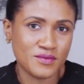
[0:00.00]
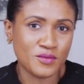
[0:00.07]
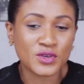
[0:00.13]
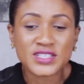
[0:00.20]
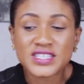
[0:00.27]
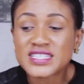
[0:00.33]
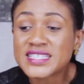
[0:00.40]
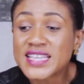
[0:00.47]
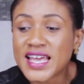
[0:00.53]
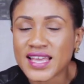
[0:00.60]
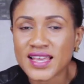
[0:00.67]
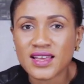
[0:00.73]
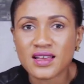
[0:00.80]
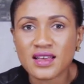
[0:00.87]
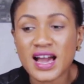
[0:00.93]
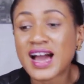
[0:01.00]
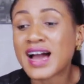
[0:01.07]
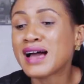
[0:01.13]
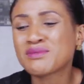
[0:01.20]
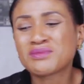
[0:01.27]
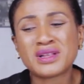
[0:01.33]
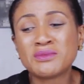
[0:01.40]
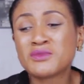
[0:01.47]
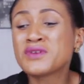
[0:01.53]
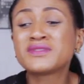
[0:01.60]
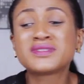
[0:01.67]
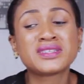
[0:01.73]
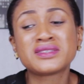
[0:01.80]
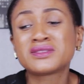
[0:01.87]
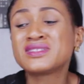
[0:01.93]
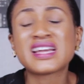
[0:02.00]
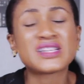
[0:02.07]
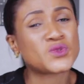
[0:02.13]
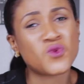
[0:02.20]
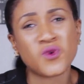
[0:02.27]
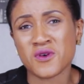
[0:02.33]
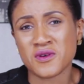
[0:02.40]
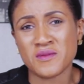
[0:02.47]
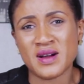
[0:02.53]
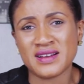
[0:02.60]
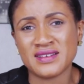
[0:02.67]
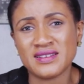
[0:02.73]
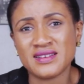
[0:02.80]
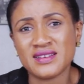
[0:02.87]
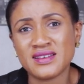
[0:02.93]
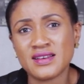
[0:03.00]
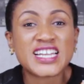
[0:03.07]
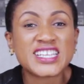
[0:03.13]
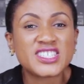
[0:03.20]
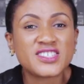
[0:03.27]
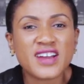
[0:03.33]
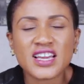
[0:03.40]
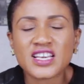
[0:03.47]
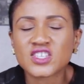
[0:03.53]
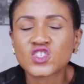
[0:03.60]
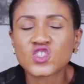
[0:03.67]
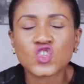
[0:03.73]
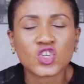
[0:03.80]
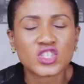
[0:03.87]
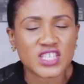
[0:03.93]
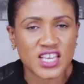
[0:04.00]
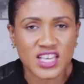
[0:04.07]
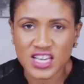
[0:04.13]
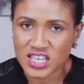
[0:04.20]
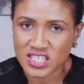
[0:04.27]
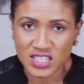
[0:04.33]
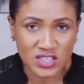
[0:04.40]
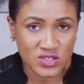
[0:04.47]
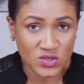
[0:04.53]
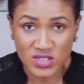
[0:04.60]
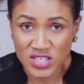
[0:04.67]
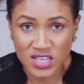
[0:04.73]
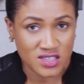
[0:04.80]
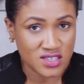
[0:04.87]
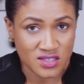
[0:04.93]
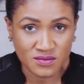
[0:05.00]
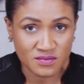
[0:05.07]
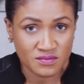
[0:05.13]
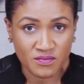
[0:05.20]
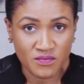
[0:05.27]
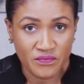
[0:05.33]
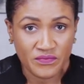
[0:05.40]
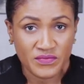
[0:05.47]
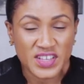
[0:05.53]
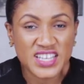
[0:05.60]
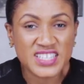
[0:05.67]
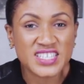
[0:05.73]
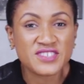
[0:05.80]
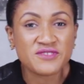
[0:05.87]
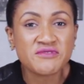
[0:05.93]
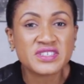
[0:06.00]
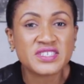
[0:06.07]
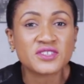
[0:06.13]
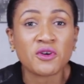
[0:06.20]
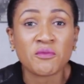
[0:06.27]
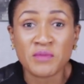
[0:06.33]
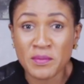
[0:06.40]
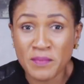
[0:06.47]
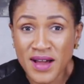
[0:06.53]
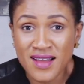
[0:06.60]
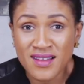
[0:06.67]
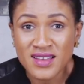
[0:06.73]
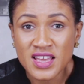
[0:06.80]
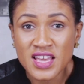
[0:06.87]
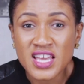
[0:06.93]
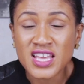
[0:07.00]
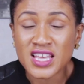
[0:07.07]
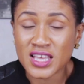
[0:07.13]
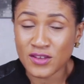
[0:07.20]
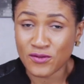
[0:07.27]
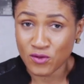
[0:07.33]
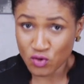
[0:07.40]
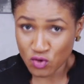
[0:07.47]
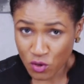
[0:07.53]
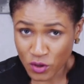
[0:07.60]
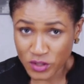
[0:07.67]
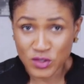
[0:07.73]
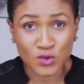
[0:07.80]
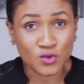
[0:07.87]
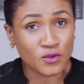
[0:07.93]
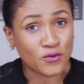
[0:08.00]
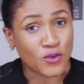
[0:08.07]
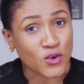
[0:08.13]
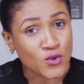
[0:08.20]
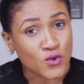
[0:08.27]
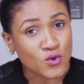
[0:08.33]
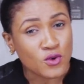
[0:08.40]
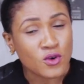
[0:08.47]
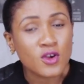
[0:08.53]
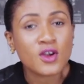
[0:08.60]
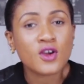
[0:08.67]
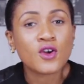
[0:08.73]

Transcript: But it's there. We've seen network, ma. Nigeria is not a cashless society. It is written on paper. If you know what is good for you,